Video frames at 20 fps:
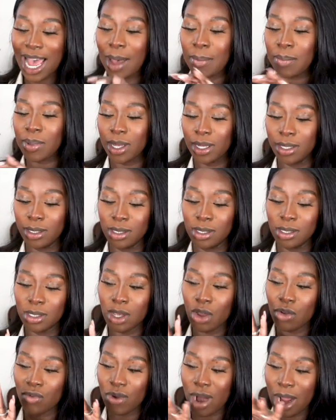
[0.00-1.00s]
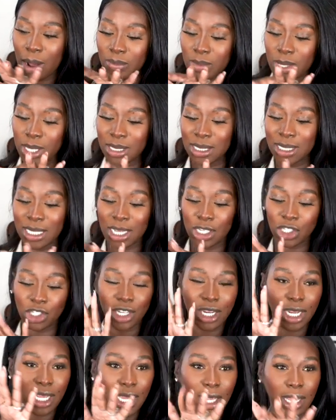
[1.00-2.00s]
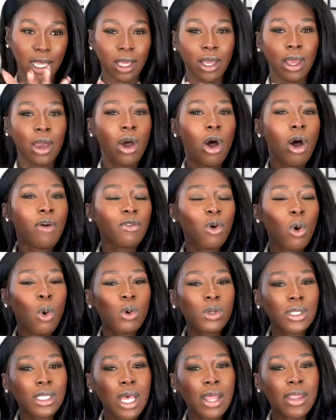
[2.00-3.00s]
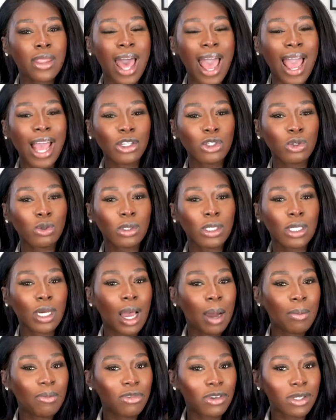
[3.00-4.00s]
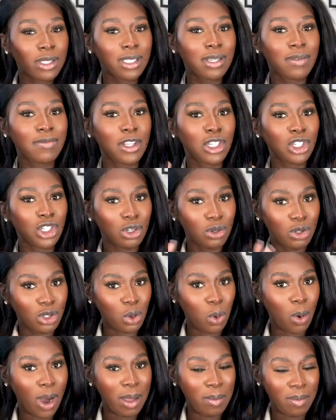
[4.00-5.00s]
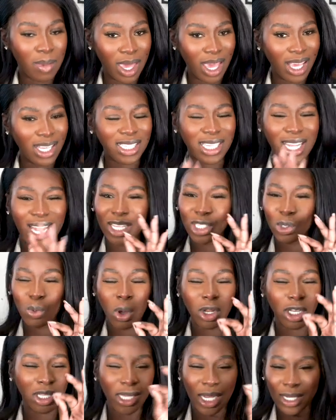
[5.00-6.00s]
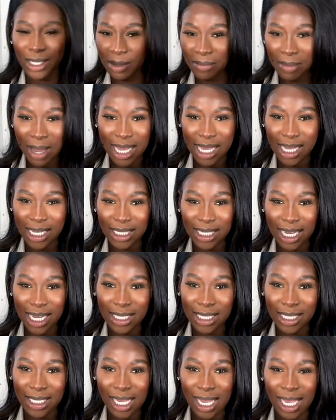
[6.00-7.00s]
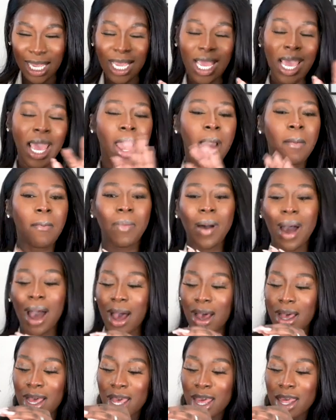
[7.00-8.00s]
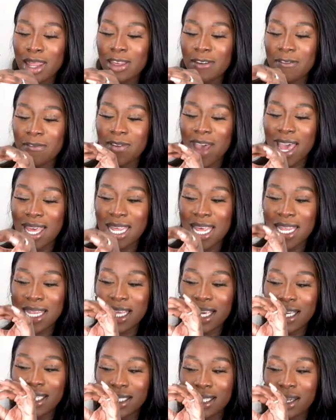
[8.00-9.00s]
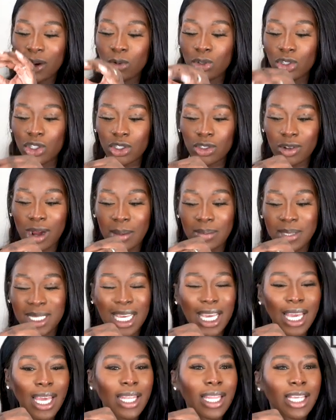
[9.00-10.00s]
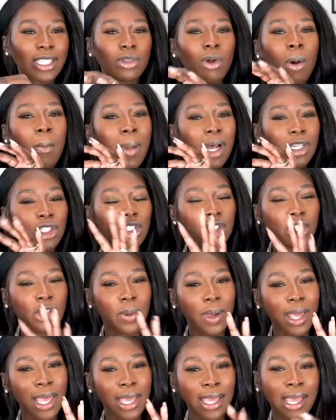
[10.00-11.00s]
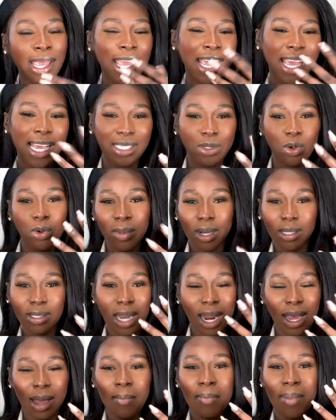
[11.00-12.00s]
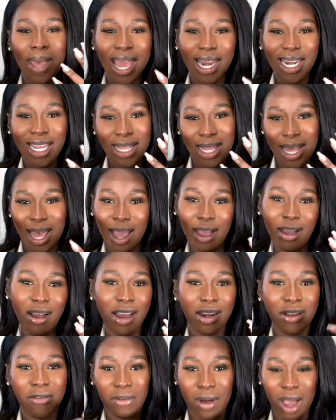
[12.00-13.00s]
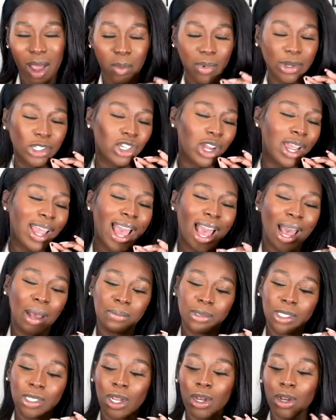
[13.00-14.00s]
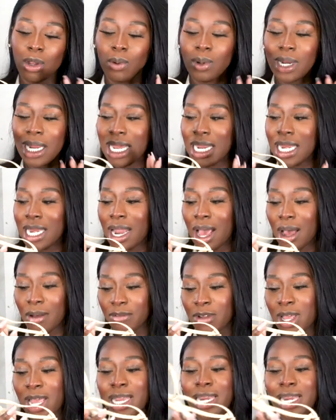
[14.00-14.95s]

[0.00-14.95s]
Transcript: happens around this section here. Of course, the actual circumference of the shoe is quite big, so that's what doesn't make it dainty. But the fact that these little straps here, there's not much to it, is almost like a barely there kind of vibe, which I absolutely love.